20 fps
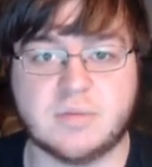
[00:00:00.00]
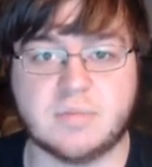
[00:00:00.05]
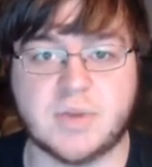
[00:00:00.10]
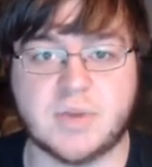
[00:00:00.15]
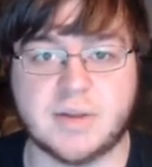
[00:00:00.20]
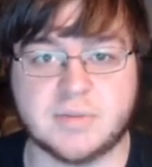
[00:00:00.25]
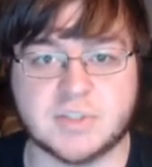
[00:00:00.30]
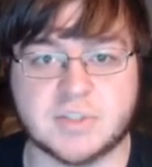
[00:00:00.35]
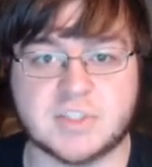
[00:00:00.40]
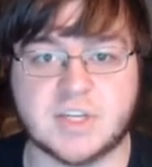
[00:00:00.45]
but
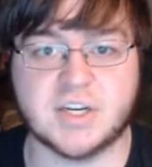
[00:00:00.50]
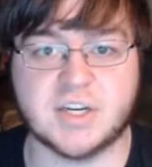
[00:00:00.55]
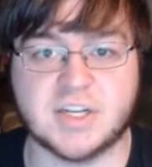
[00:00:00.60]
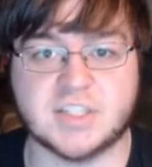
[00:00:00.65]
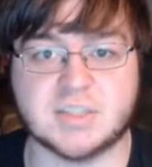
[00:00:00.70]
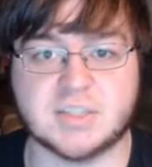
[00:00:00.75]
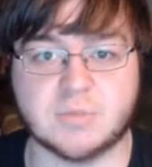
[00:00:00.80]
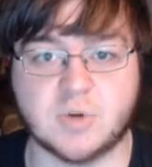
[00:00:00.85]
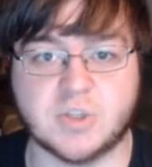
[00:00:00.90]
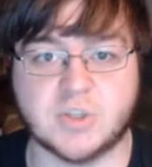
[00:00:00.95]
I'm just need
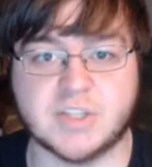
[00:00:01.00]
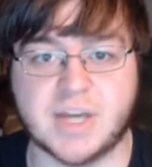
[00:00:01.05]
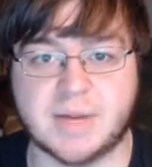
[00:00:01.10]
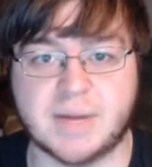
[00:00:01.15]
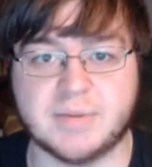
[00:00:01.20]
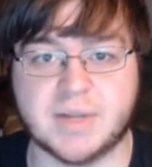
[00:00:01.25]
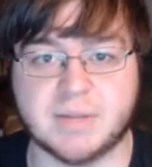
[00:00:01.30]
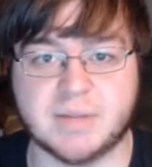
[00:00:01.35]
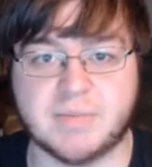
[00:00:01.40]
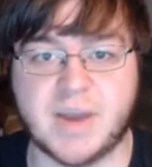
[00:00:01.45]
some more
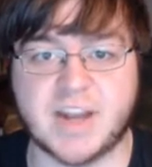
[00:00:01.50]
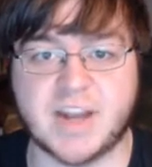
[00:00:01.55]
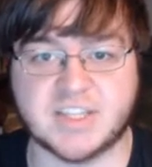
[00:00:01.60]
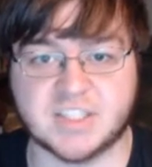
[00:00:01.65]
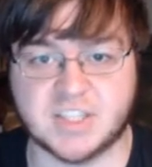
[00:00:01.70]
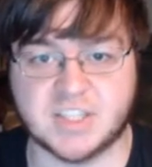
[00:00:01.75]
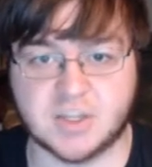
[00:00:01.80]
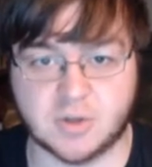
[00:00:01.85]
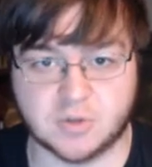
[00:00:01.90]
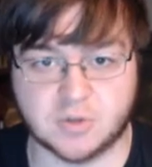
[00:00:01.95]
time to get back
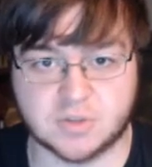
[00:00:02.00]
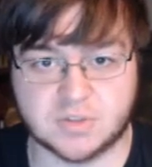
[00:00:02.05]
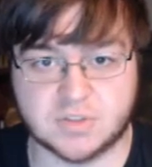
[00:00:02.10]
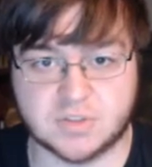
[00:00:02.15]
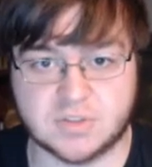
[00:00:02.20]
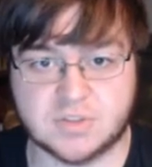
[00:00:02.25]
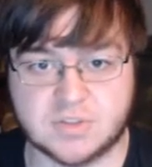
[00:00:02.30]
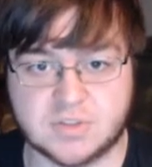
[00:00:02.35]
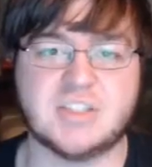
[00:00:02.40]
to those.